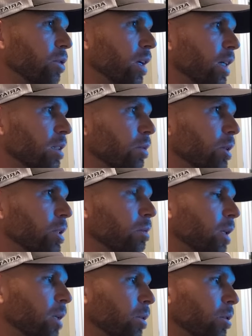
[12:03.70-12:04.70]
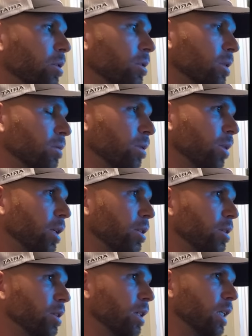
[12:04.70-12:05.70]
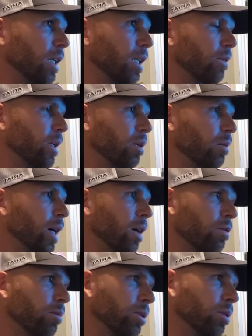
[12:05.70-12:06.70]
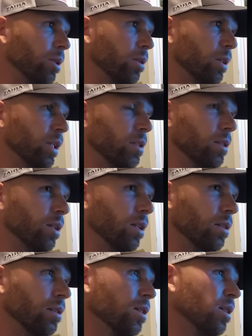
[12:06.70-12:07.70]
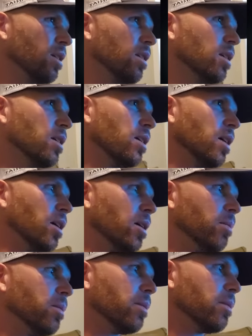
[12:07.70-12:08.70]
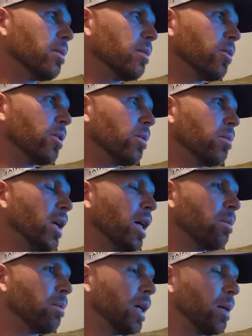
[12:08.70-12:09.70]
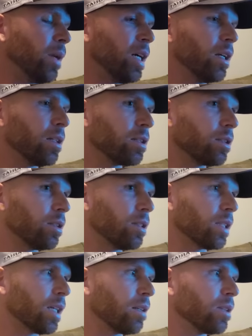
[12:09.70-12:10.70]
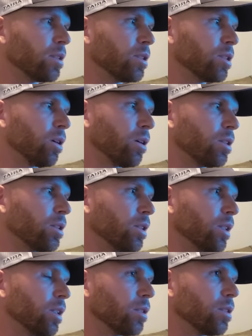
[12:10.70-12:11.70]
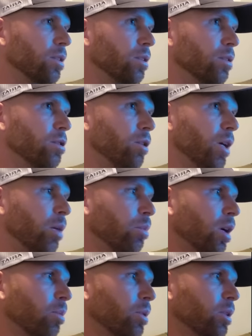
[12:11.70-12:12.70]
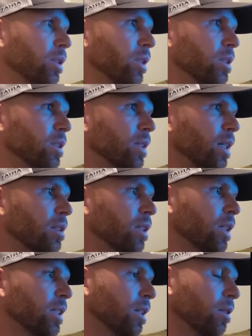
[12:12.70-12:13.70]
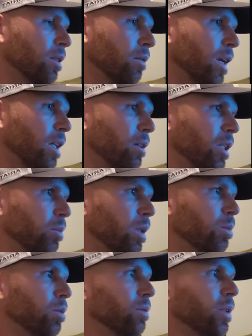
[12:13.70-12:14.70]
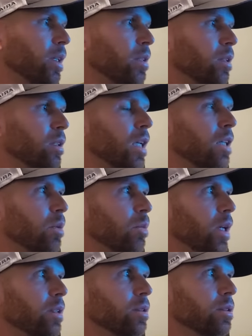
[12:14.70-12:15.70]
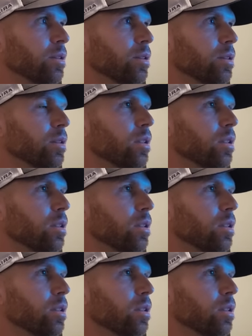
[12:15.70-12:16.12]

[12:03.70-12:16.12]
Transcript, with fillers: guys a bunch of my personal information and then I never hear back from you and nothing gets done. Um, what my my main concern is that this sergeant gets trained properly because it sounds like he's out there violating people's rights on a daily basis.